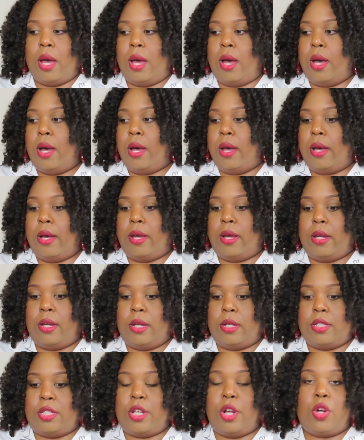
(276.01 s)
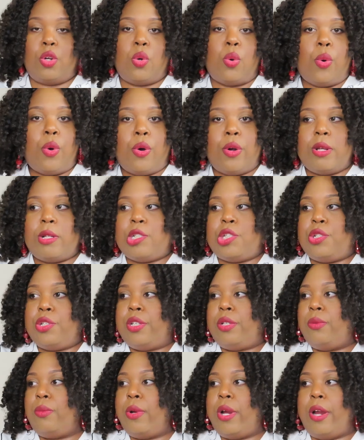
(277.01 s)
uh, turquoise. You
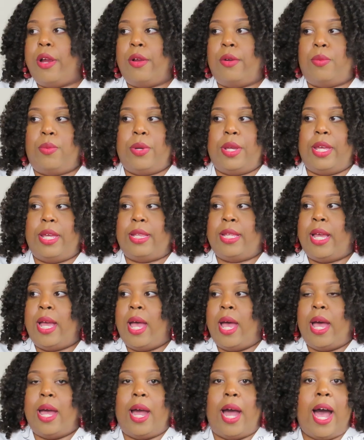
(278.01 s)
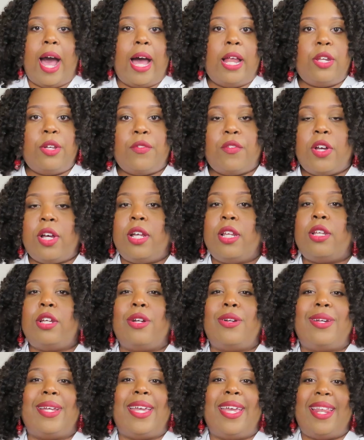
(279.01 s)
can wear it with olive
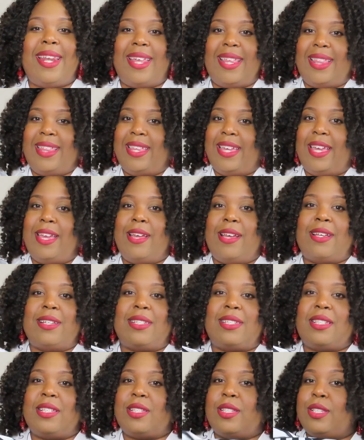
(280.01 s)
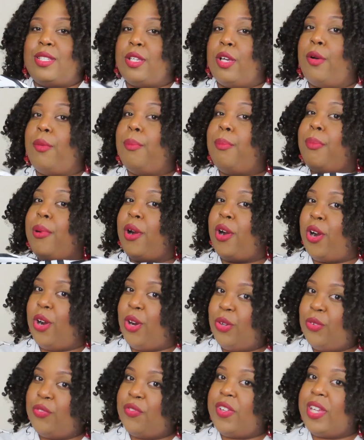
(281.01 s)
color, anything, because this is a
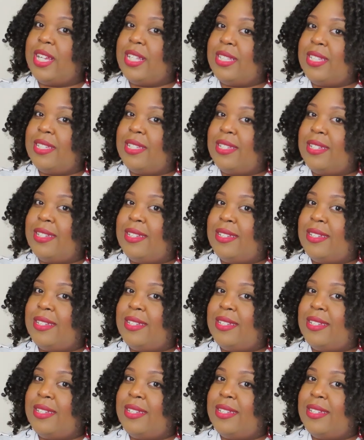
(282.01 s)
perfect,